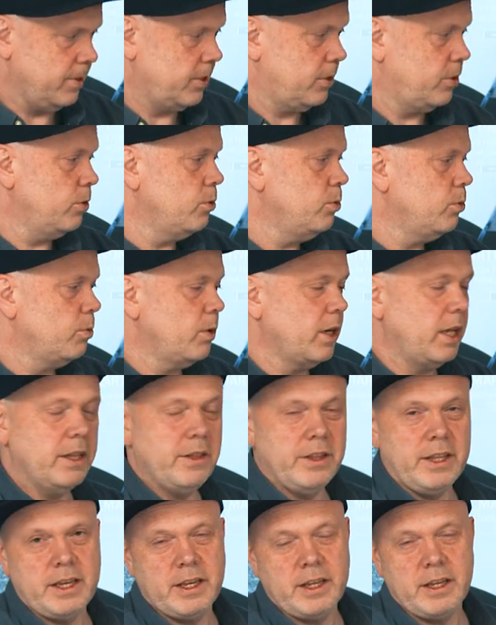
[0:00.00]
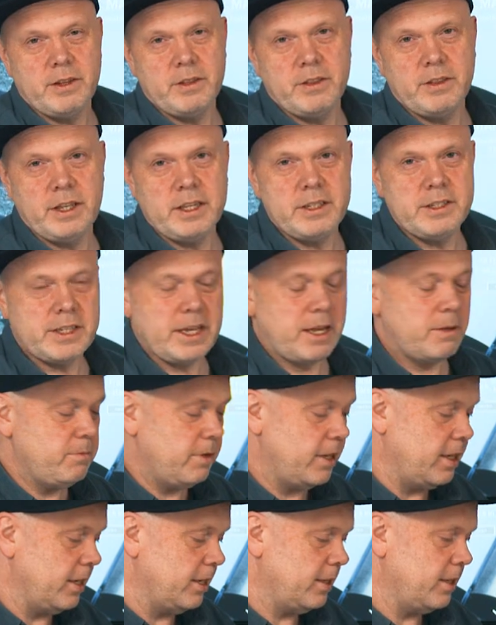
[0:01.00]
Soonwell, they, they send
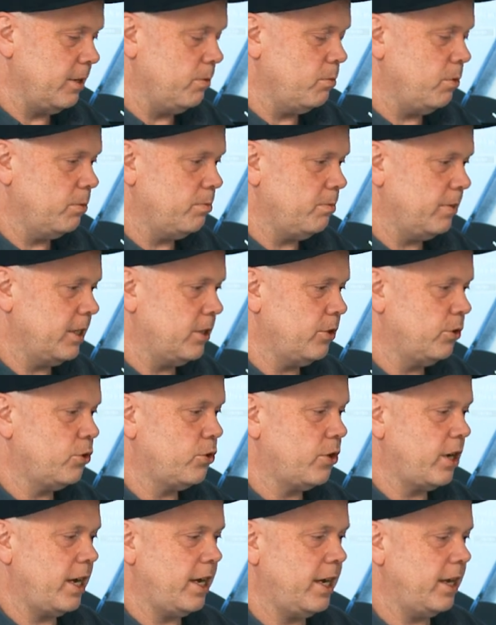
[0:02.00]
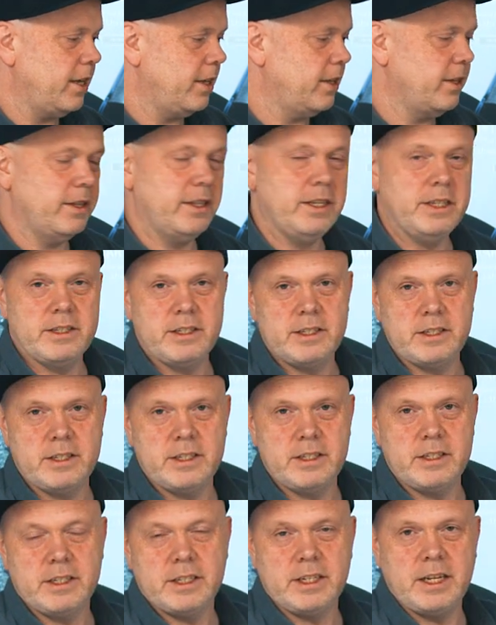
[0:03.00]
me this. They want me to try
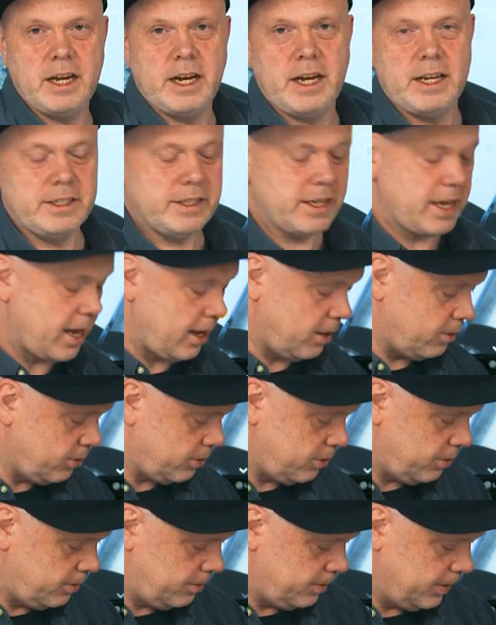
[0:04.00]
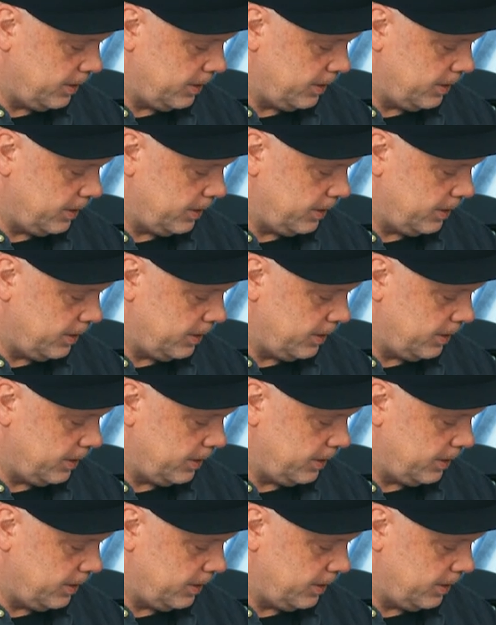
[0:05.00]
these guys out.